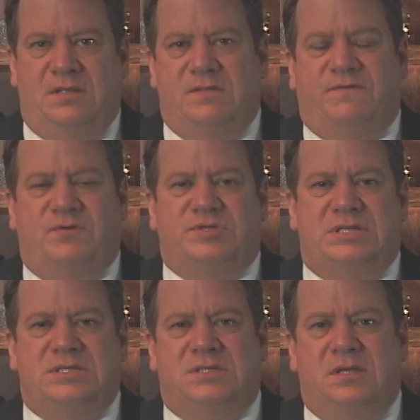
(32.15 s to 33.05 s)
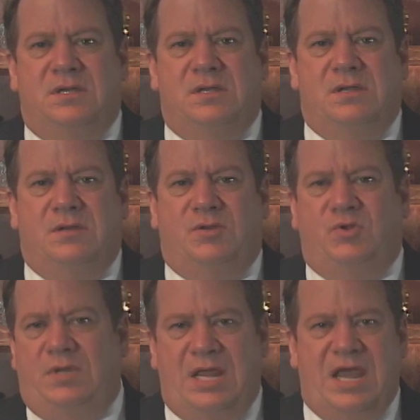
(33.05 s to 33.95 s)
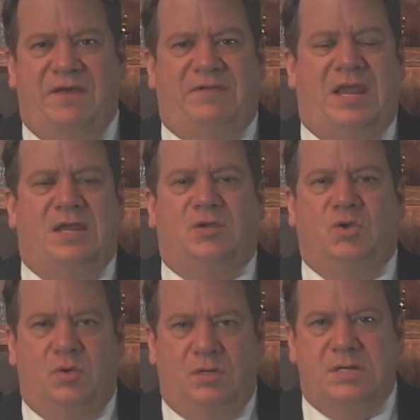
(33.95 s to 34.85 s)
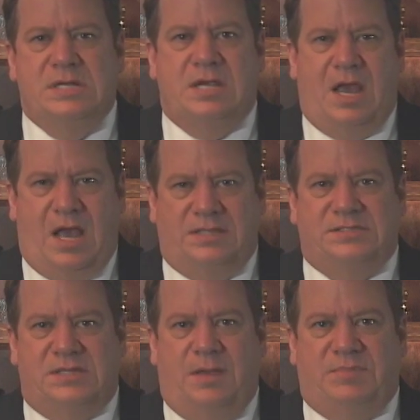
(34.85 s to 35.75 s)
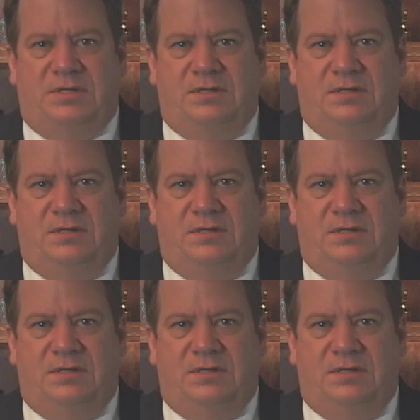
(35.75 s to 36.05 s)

The first is, do you have a good concept?